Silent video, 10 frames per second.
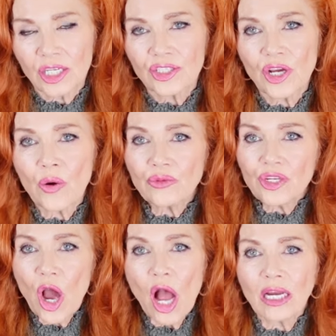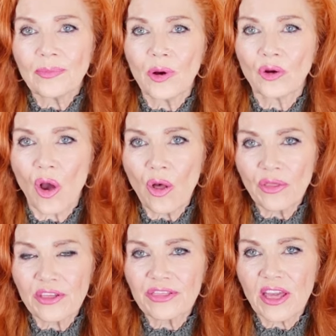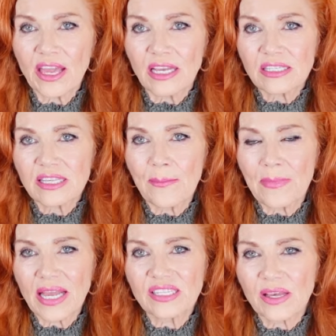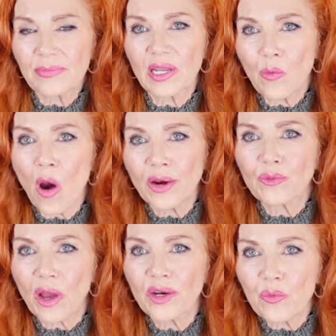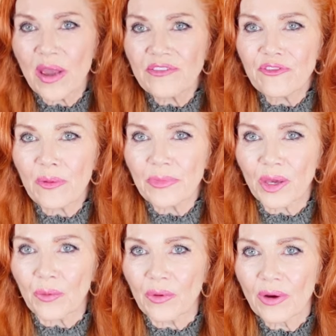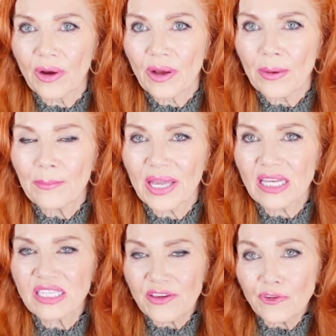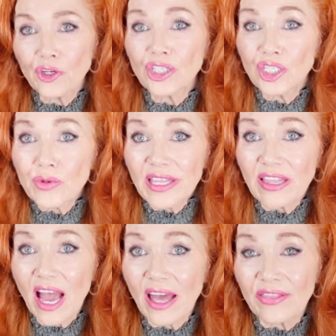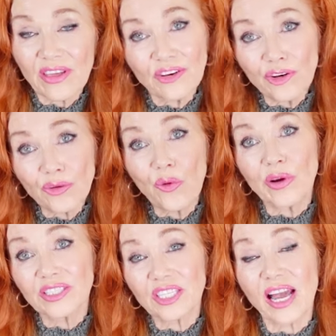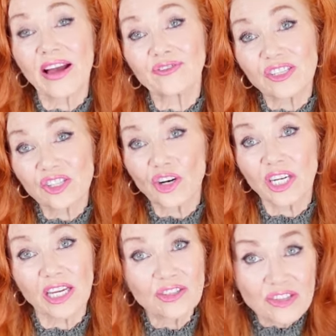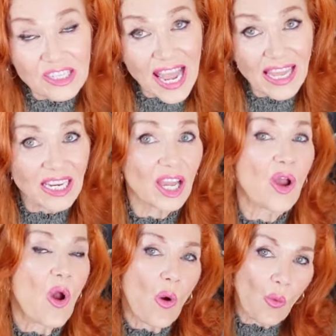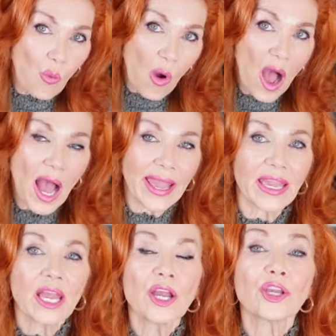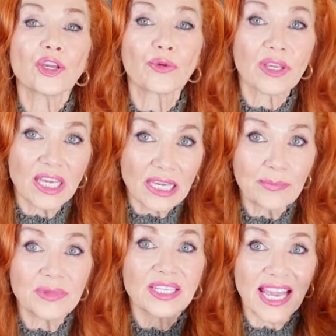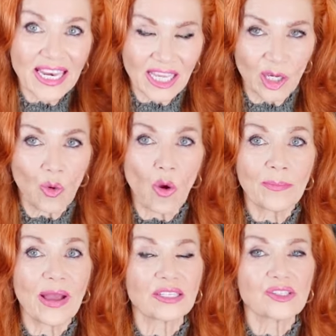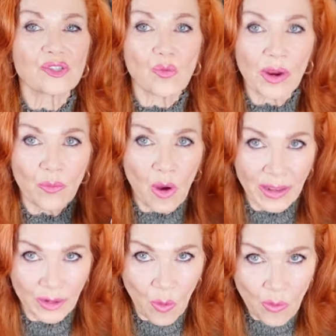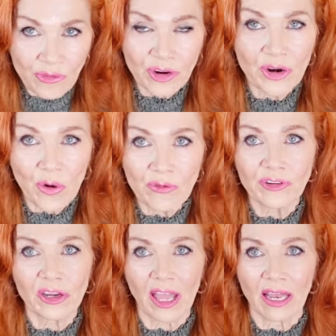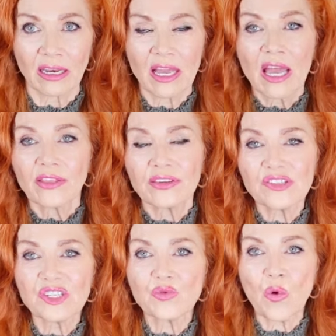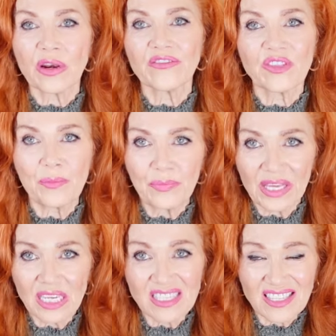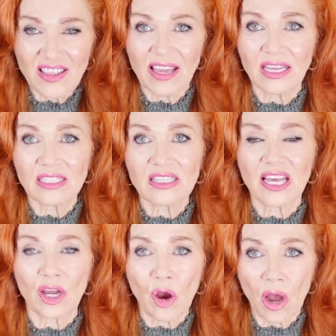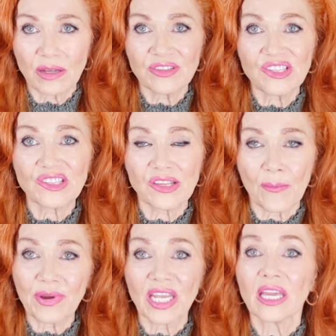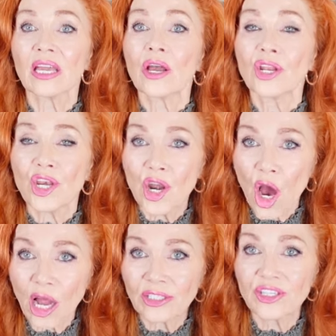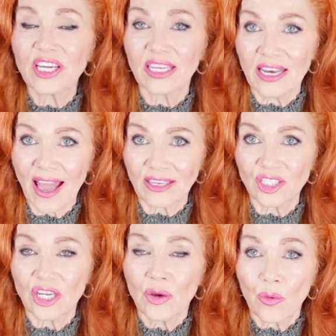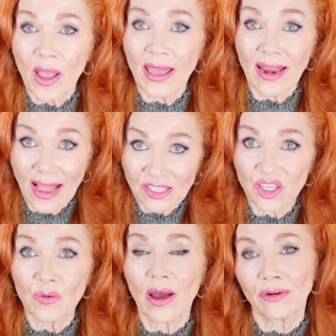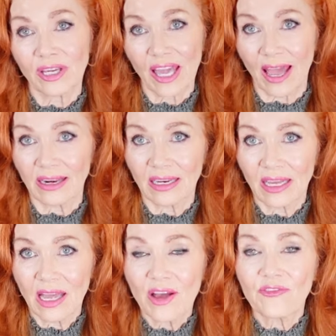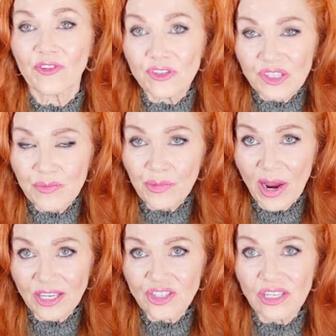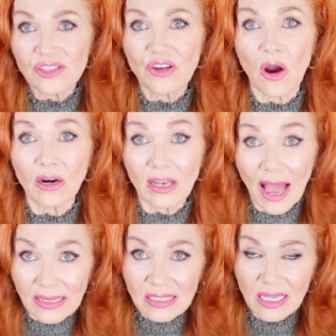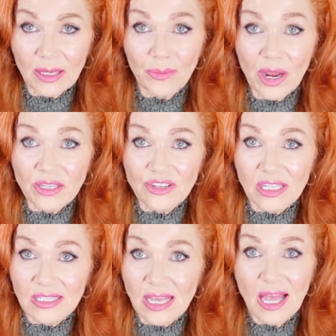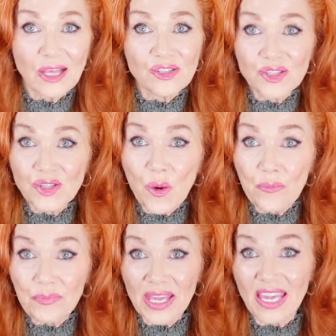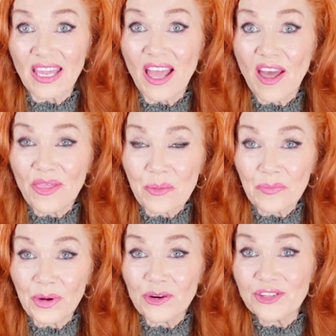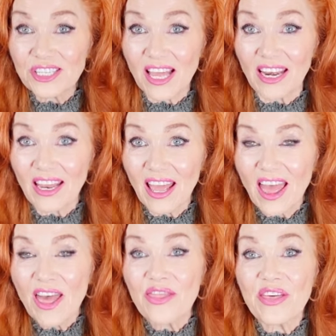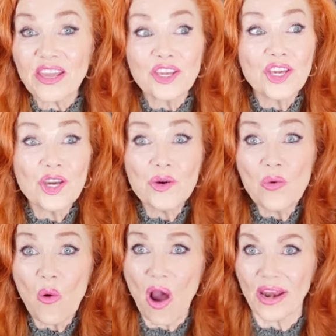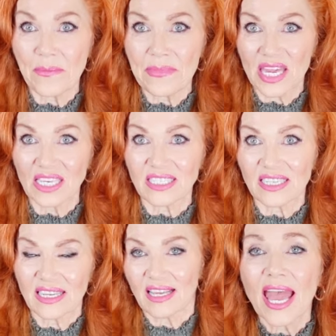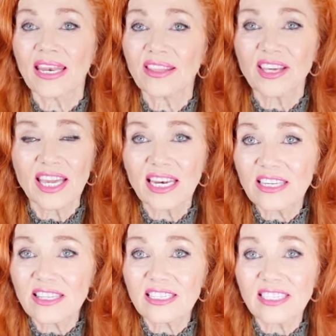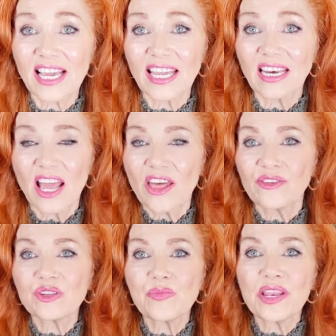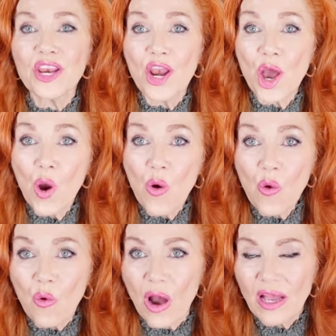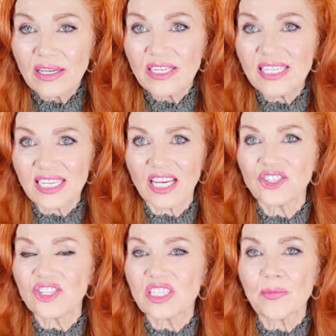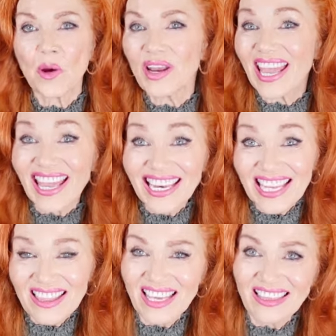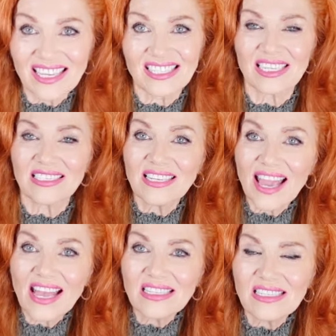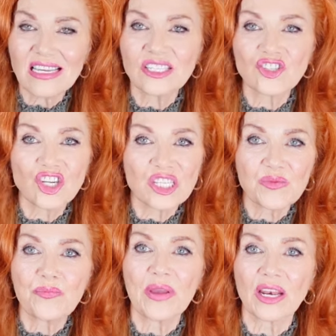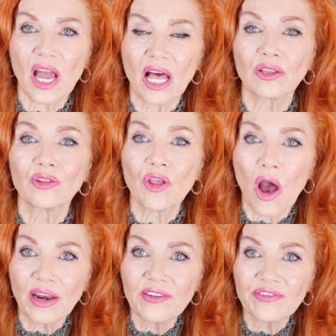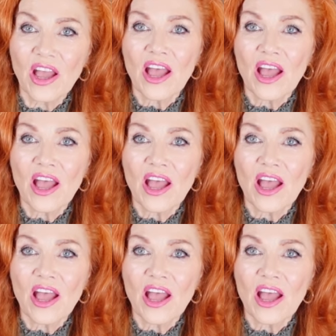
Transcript: Don't talk about all the things that make somebody want to run away from you. Because if you're doing that, then you're going to have to start understanding why you keep dating and going back to square one over and over again. This is one of the biggest things that causes somebody not to connect and ask you out again. First impressions are lasting impressions. So be the person that you want to meet. And at the end of the date, there's been no discussions about anything that's intense. It's just been a lot of